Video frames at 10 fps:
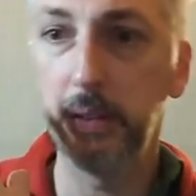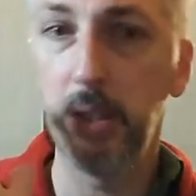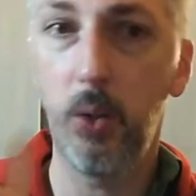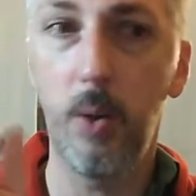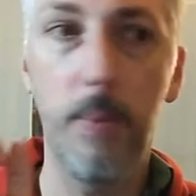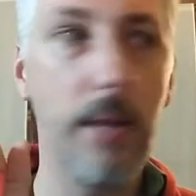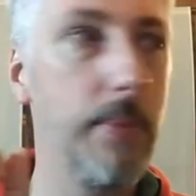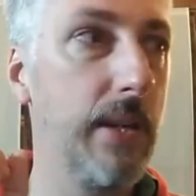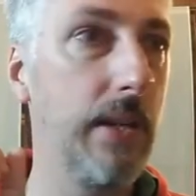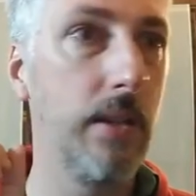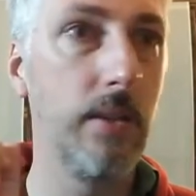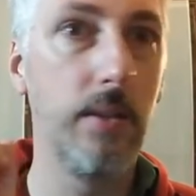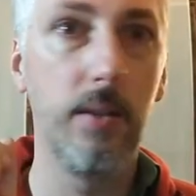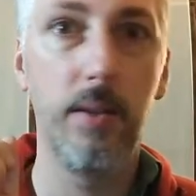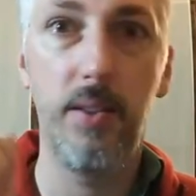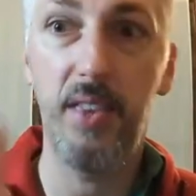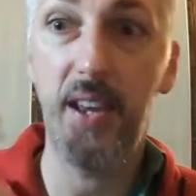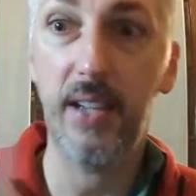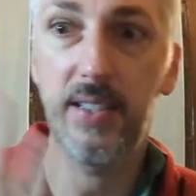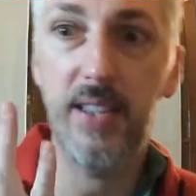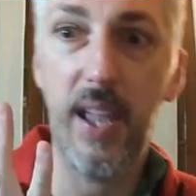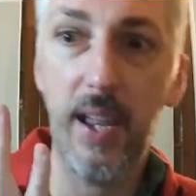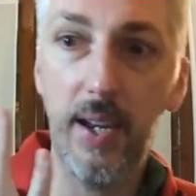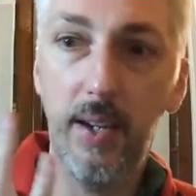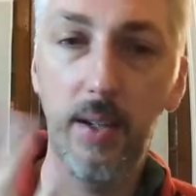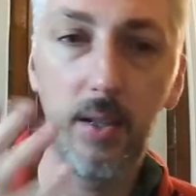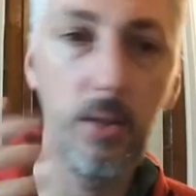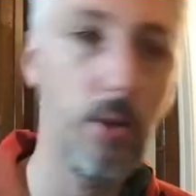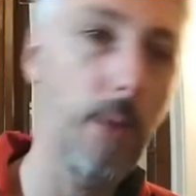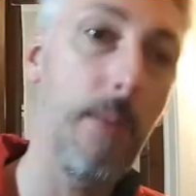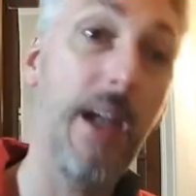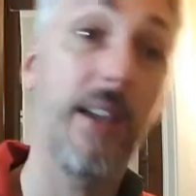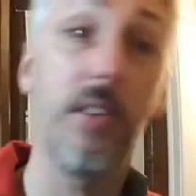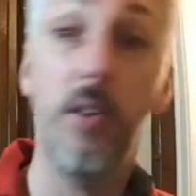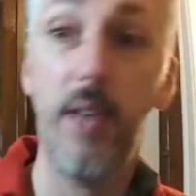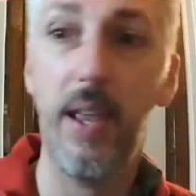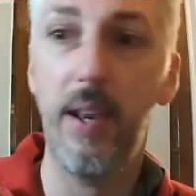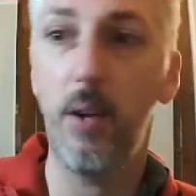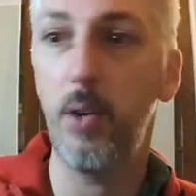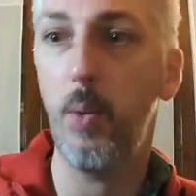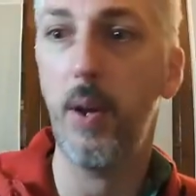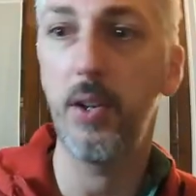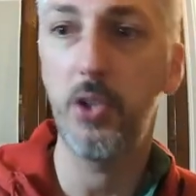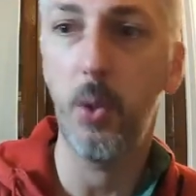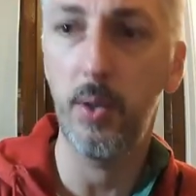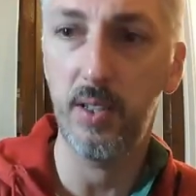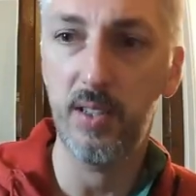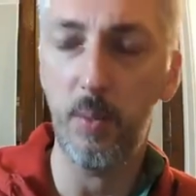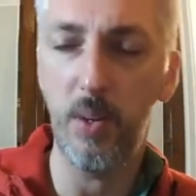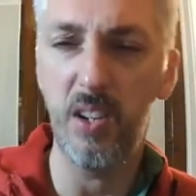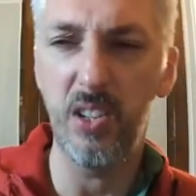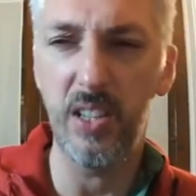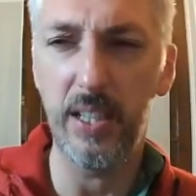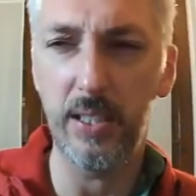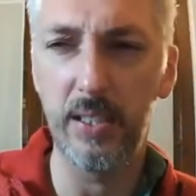Or maybe the next day you come back and look at it, or you want to show it to someone and you're like,